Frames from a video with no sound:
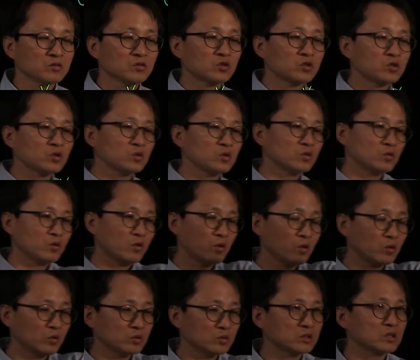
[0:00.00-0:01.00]
to
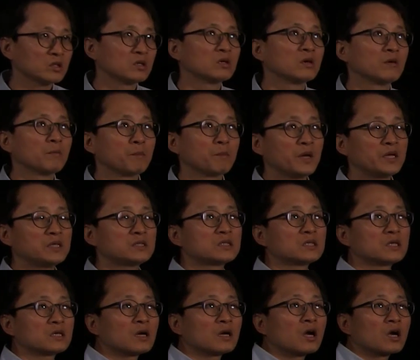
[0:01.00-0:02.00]
those
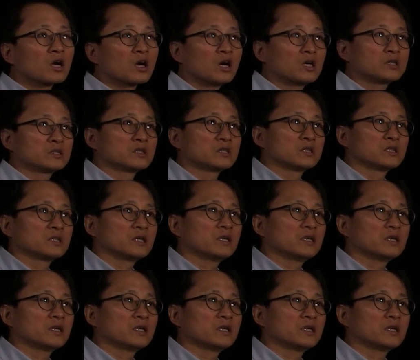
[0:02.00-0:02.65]
basic consonants.